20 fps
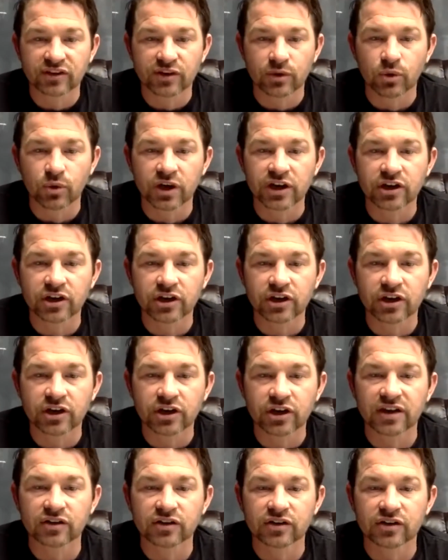I want you to look
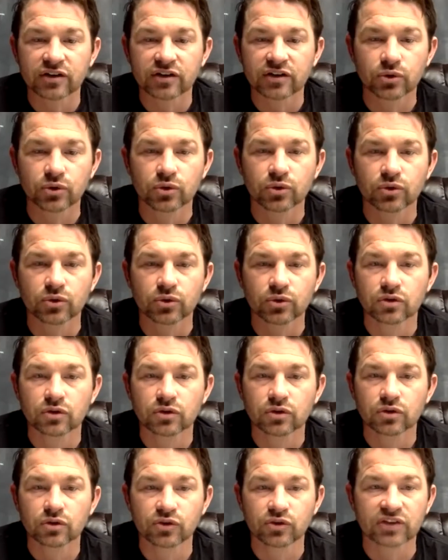at two
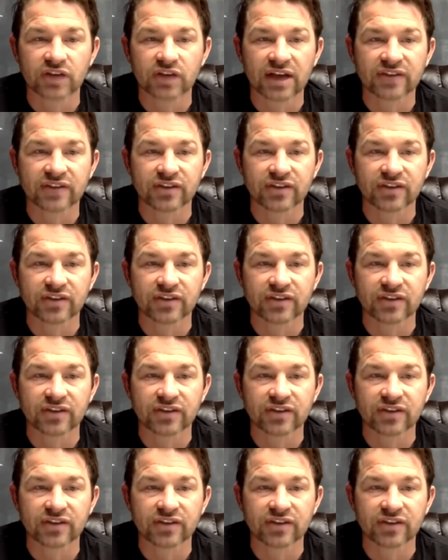slides